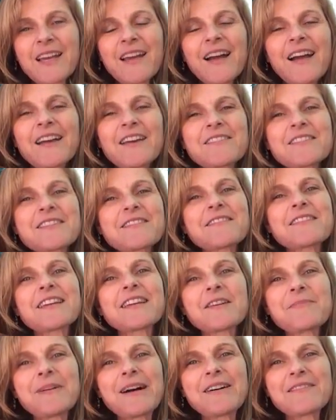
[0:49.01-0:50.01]
I also think
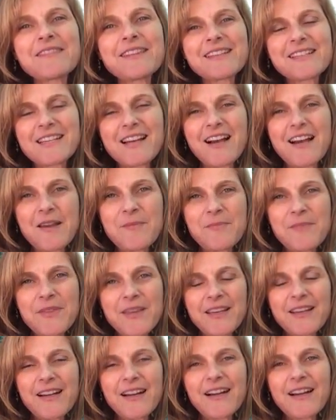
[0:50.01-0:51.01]
about the time
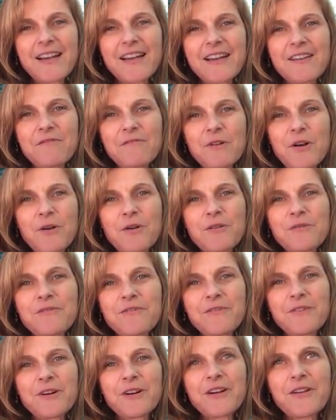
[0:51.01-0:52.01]
that I rode
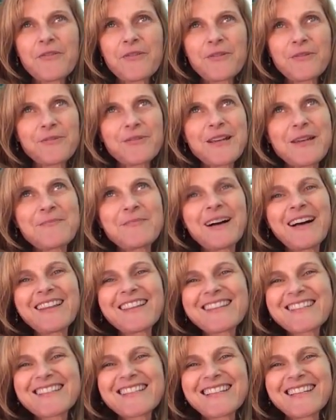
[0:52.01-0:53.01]
for 3
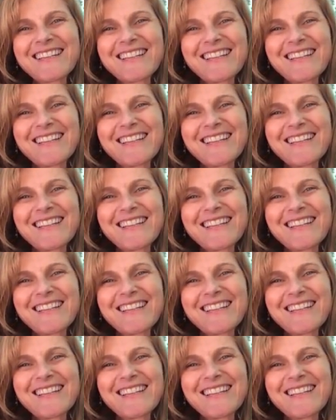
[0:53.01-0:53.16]
months